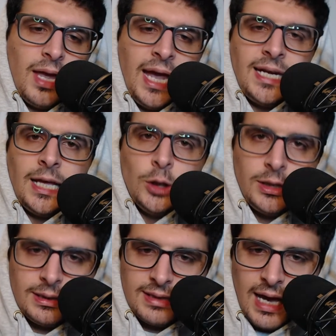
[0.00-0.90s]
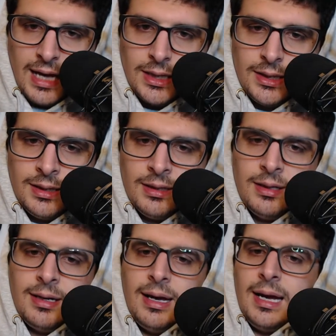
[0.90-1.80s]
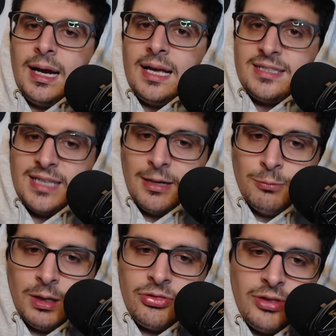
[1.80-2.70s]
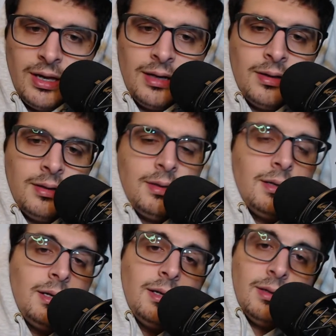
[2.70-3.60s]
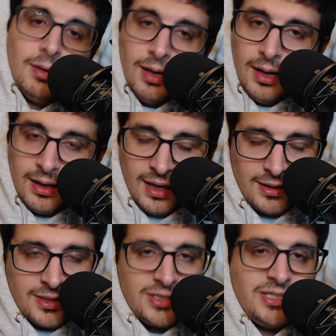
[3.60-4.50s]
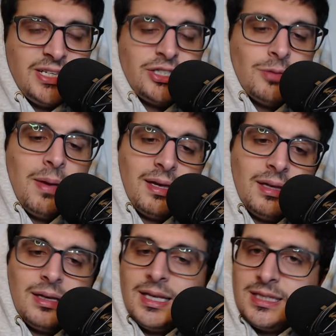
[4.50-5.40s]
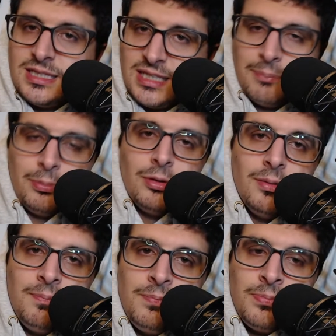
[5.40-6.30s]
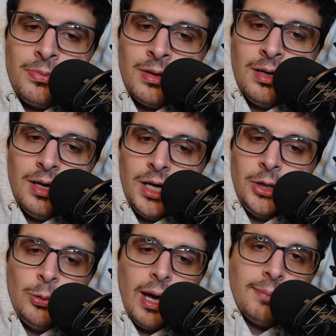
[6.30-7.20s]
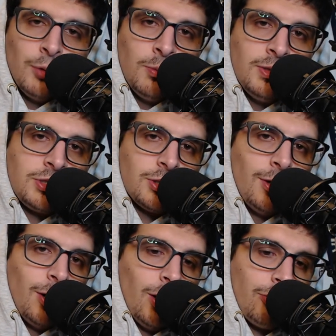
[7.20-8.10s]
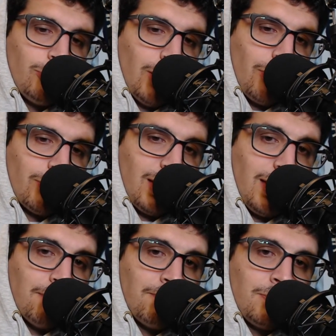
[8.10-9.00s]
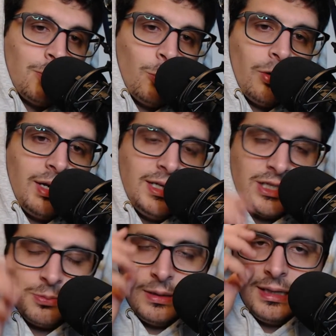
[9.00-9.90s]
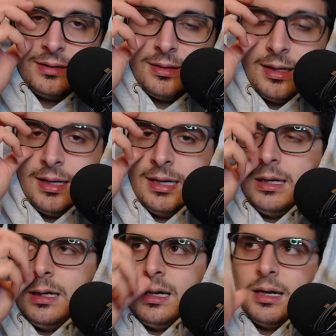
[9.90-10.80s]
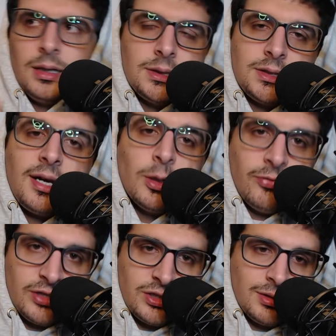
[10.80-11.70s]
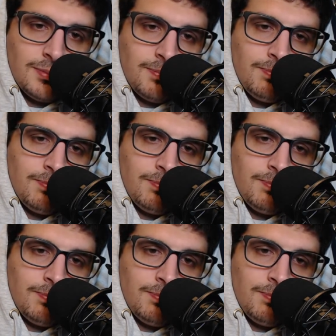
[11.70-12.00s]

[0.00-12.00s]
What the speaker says: And I look at that and I say one thing, again, decision-making. It's simple. You had moments all throughout the game where he displayed tunnel vision.